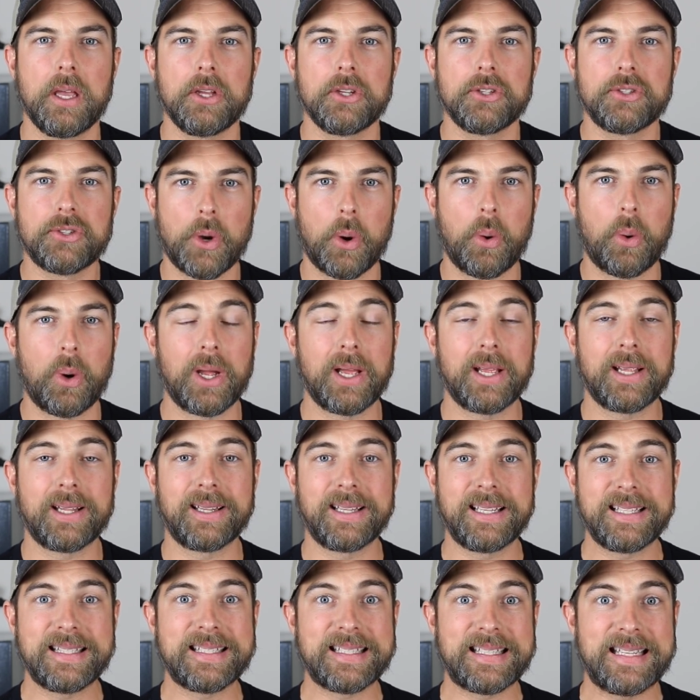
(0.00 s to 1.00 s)
So
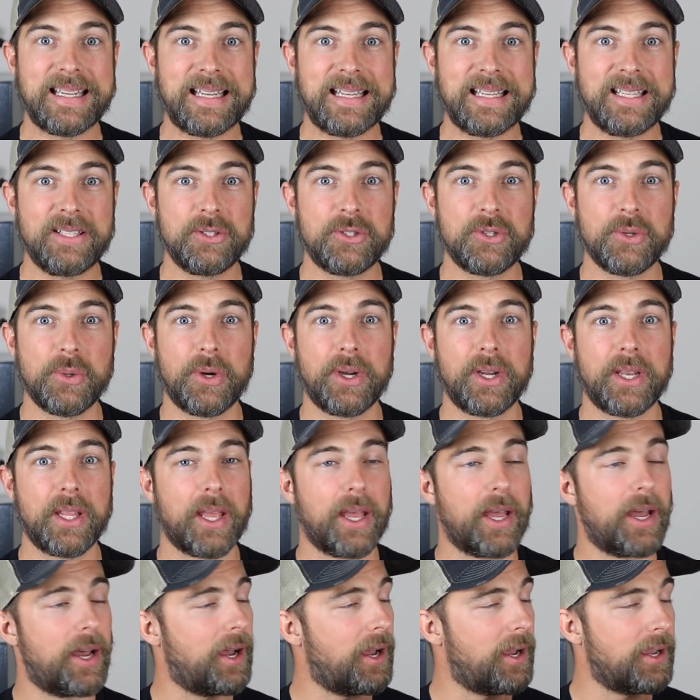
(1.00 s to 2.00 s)
let's get into it.
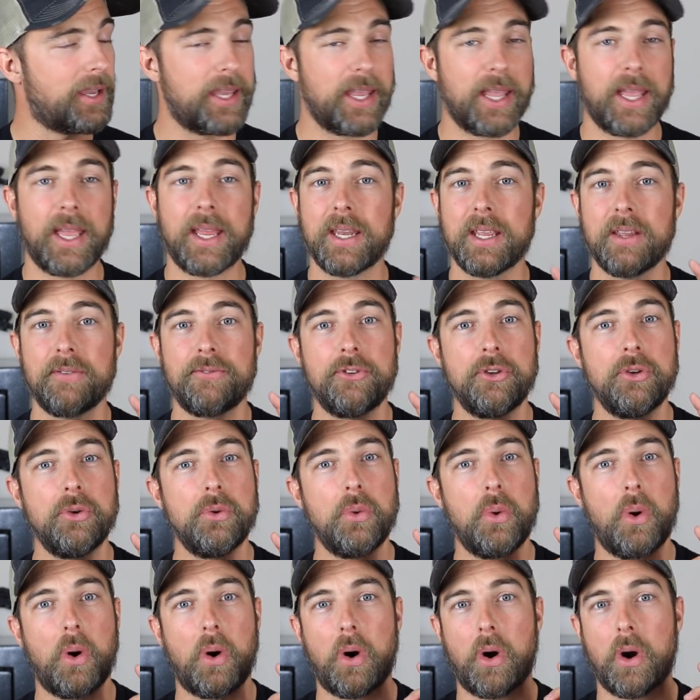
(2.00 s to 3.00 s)
Uh, again, if
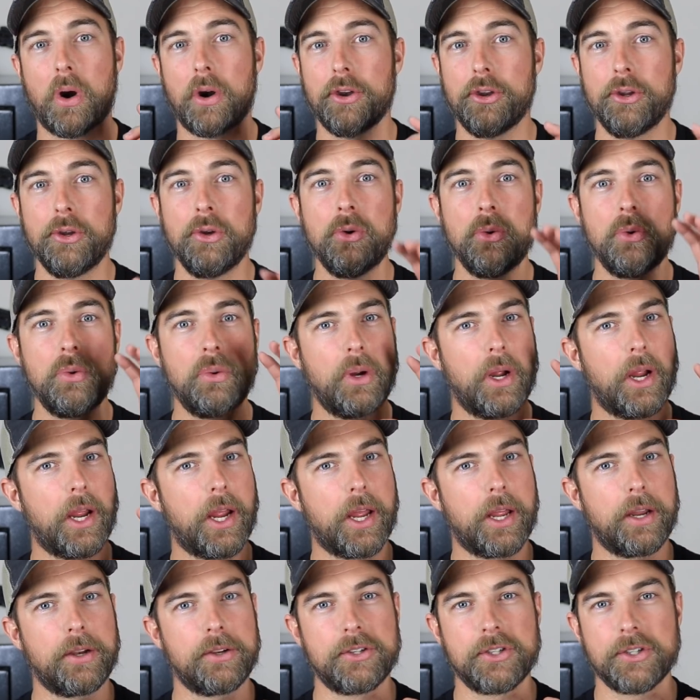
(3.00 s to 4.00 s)
you are new
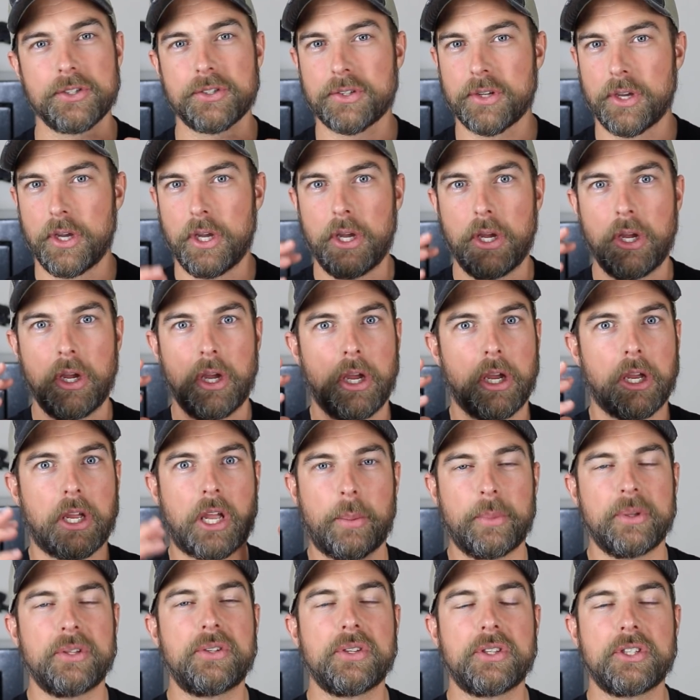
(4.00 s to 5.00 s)
and just
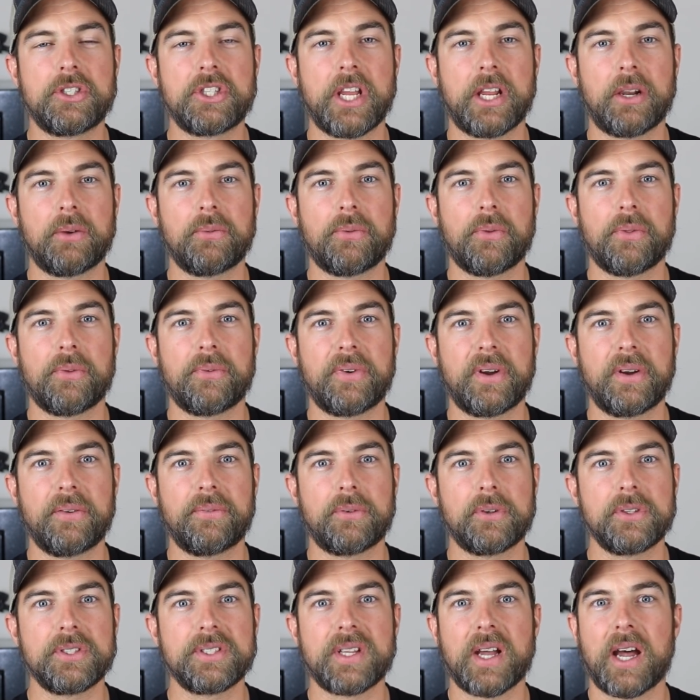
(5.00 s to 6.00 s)
coming to the channel for the very
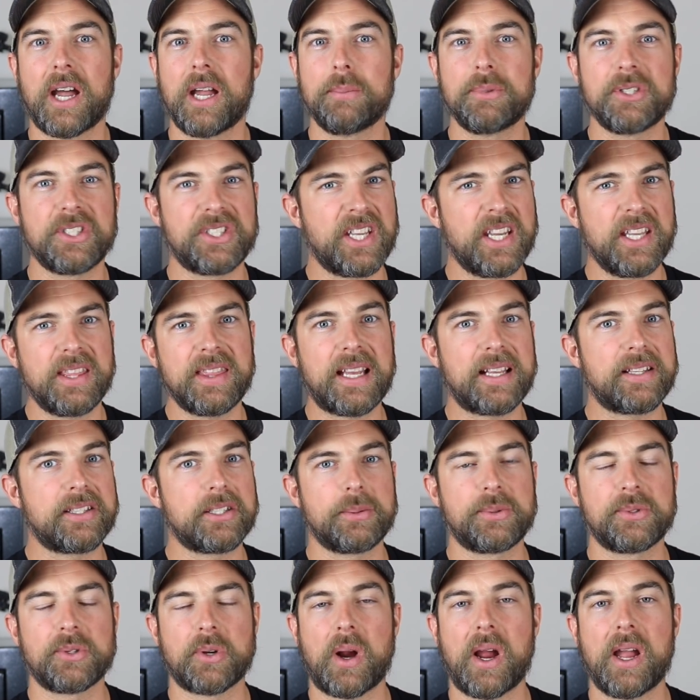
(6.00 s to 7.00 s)
first time, just hit that
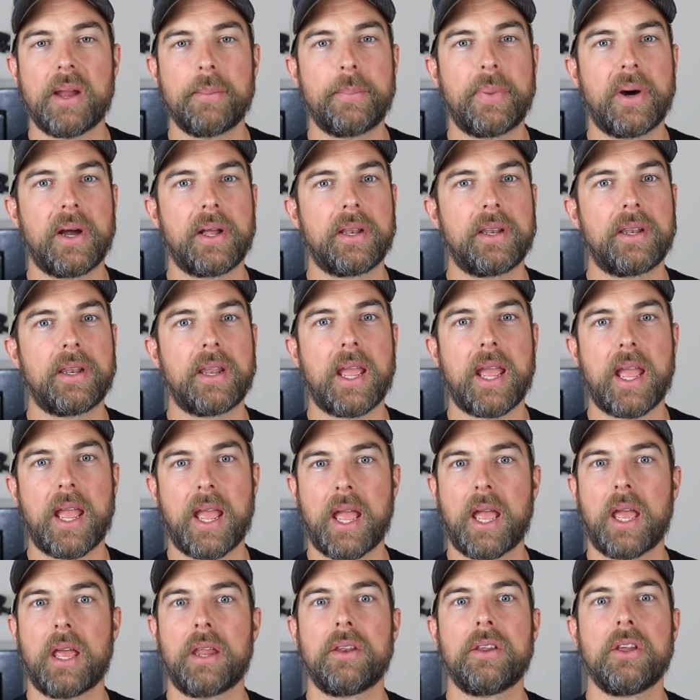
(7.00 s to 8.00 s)
subscribe button
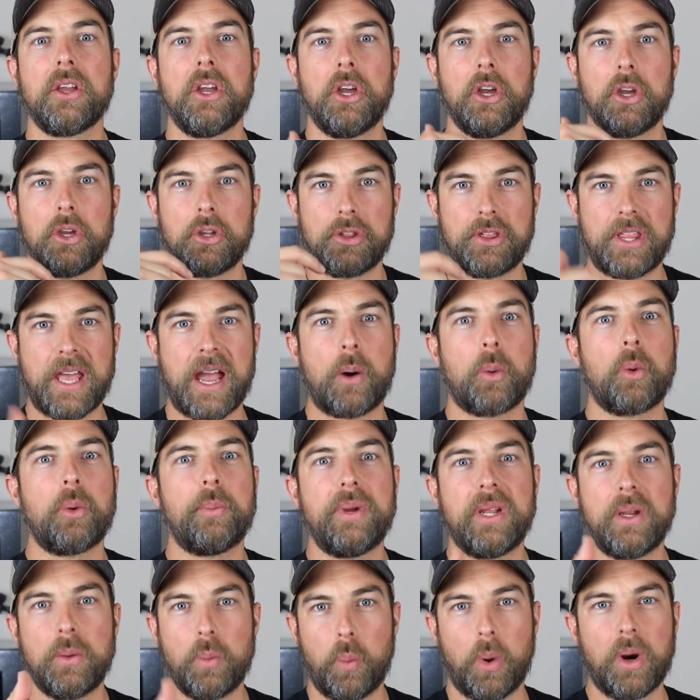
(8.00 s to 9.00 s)
and that will
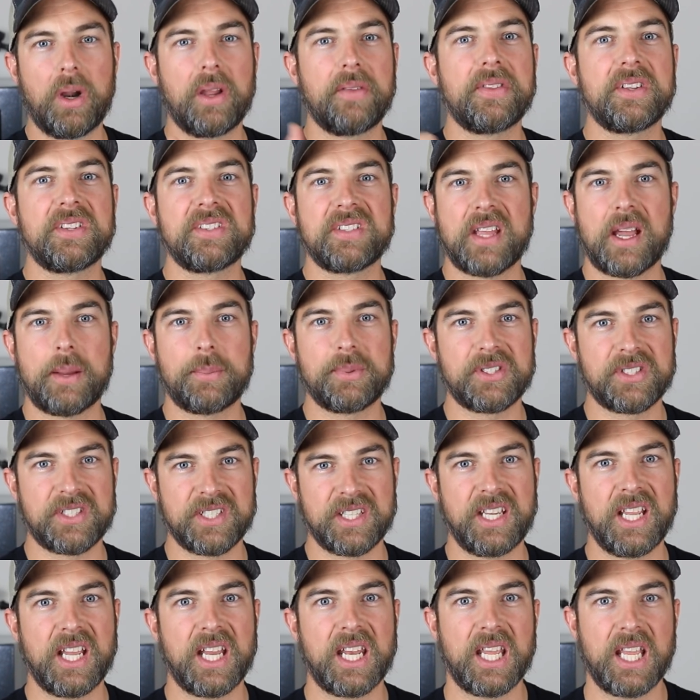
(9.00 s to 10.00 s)
be one of the steps to
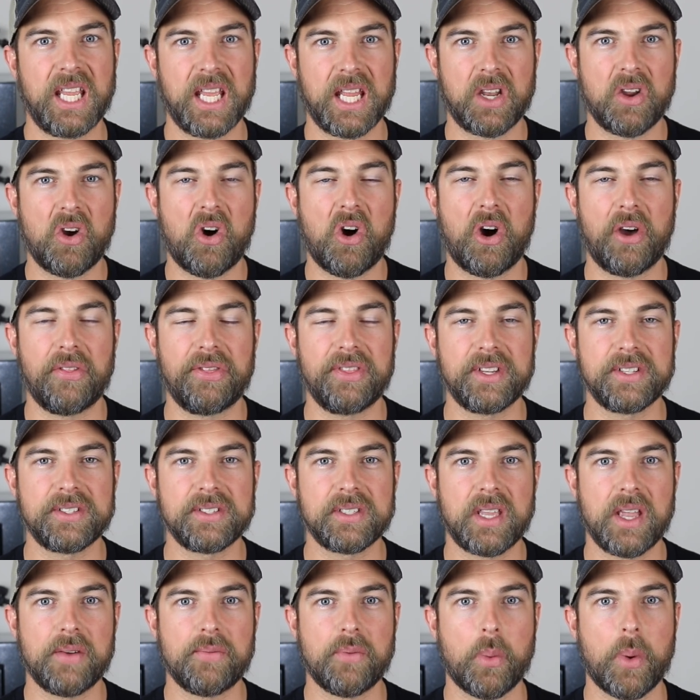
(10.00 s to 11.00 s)
get in on this
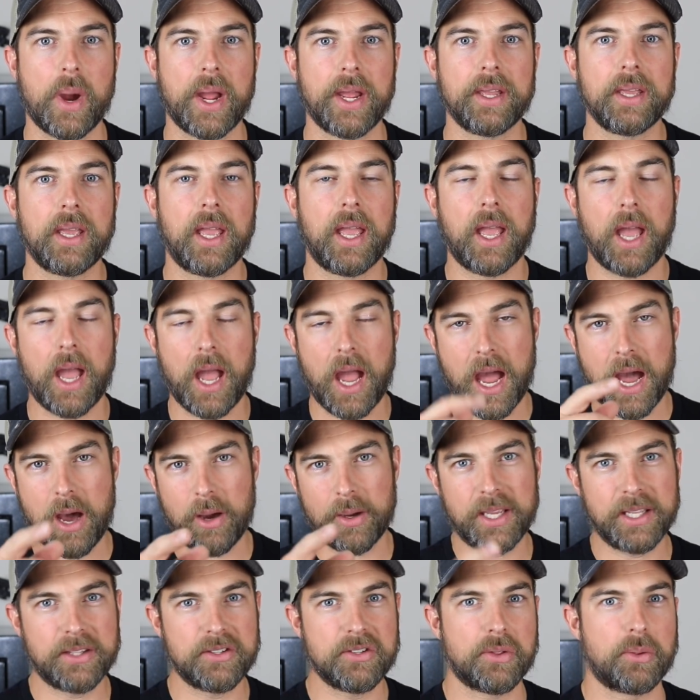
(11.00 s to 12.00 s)
giveaway. I'll
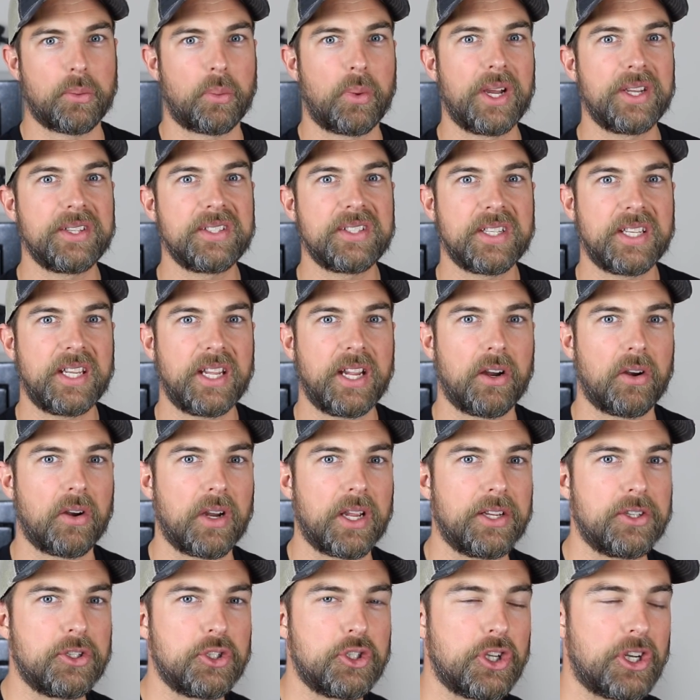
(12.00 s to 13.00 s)
get to the rest here
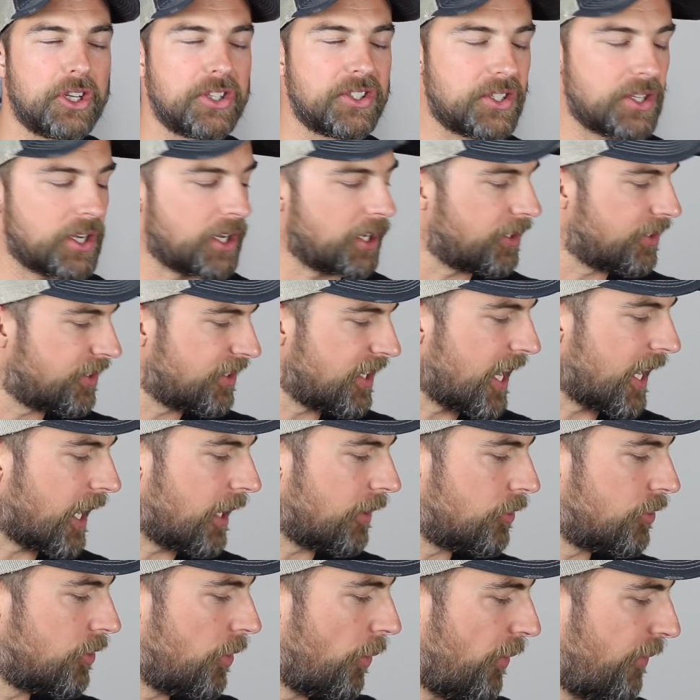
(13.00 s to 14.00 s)
in just a
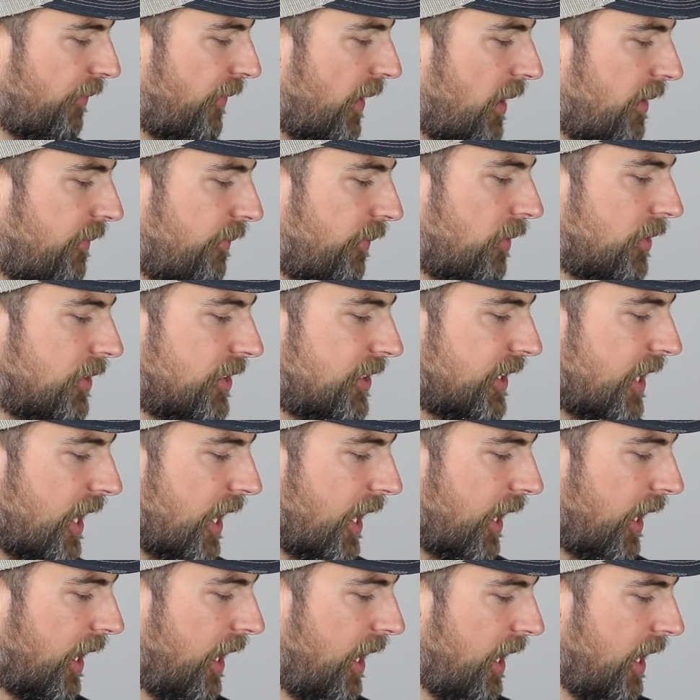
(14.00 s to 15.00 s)
second. So the very first
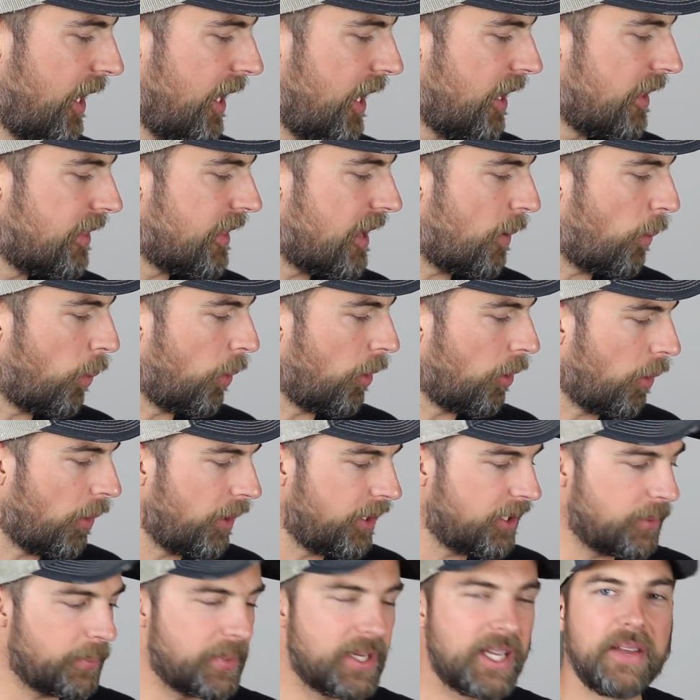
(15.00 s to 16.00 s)
thing that we're
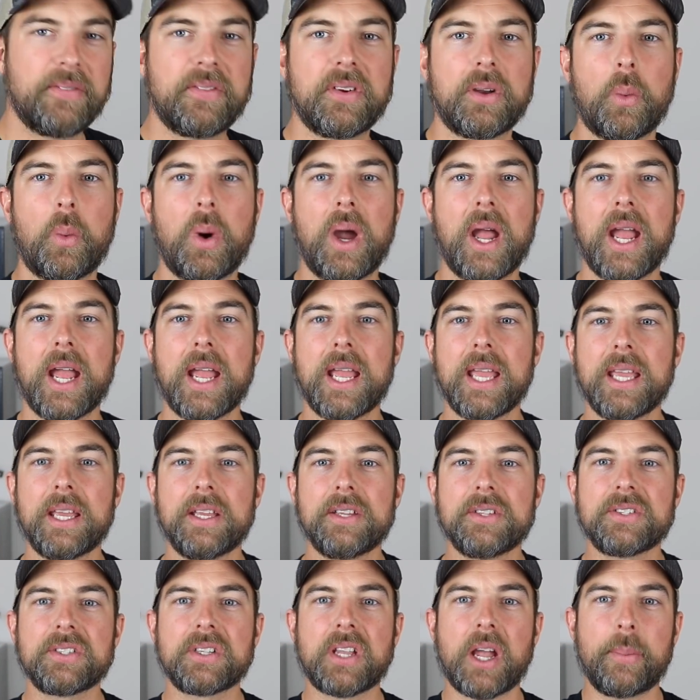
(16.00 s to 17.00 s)
going to be giving away
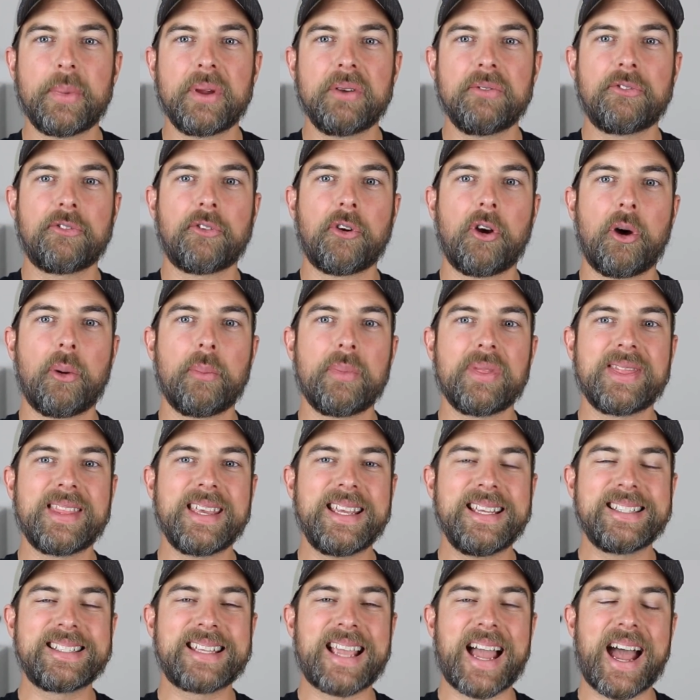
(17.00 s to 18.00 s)
is coming from
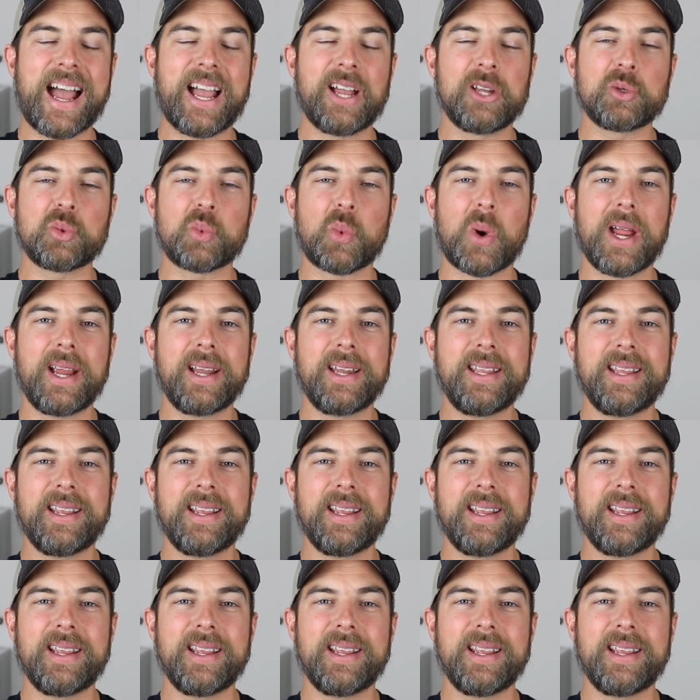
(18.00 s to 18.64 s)
these guys right